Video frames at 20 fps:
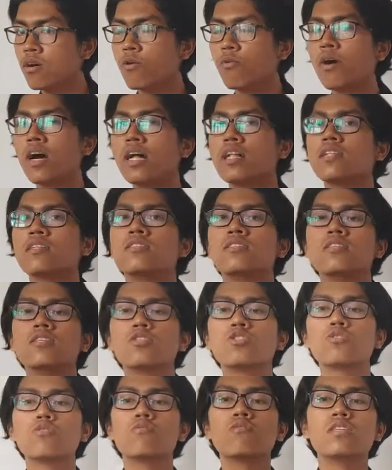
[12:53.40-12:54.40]
Well, the
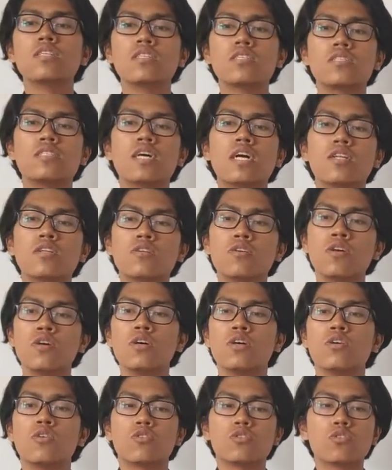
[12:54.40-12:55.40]
truth is that
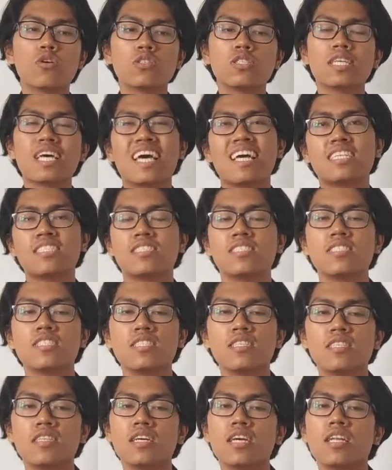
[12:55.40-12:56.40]
those ads
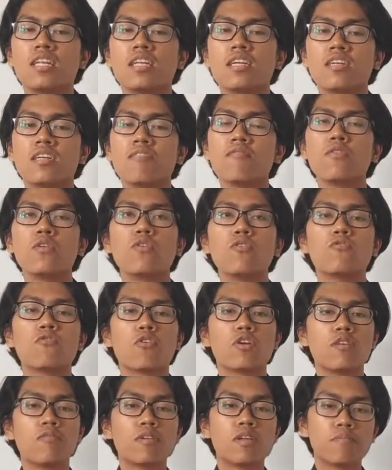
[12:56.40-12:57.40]
generate revenue
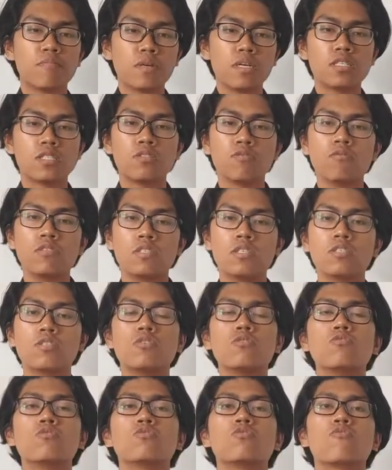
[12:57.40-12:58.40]
for developers, which is
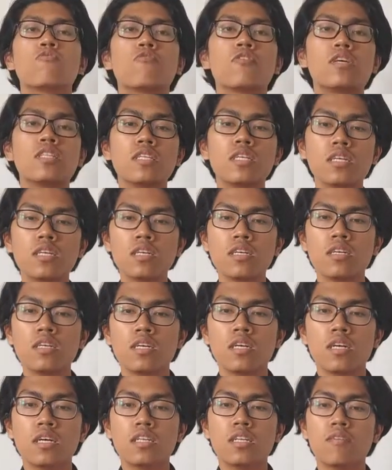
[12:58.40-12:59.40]
used to further
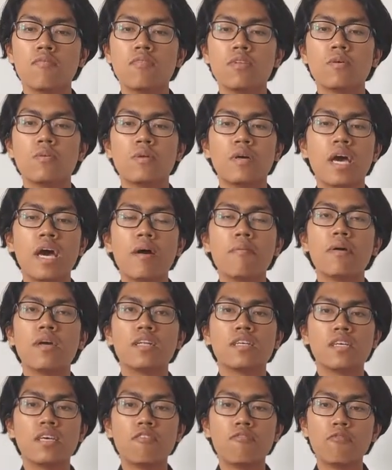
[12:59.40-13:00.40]
develop the app
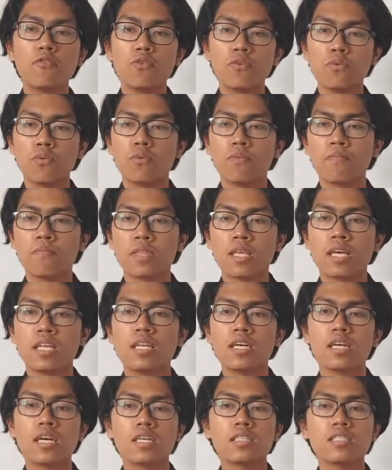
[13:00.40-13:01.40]
and give you,
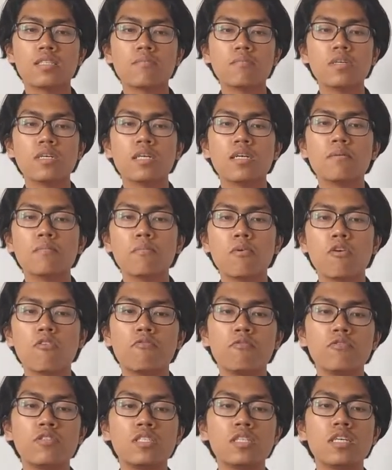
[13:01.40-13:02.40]
the customer, more
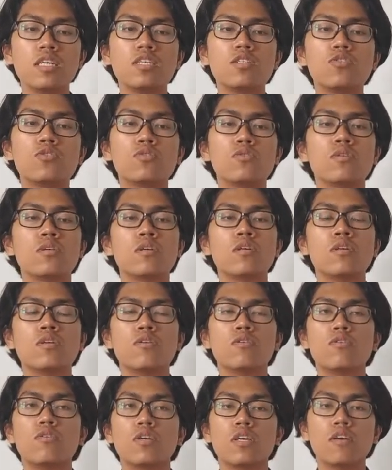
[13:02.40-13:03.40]
future. Is
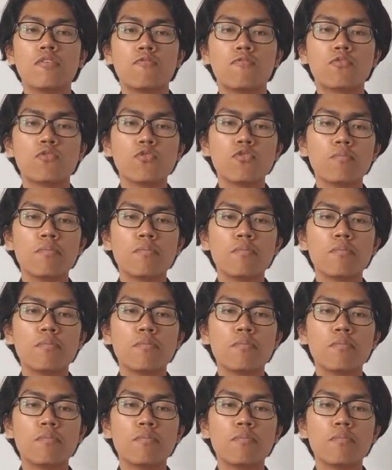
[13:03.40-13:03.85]
if too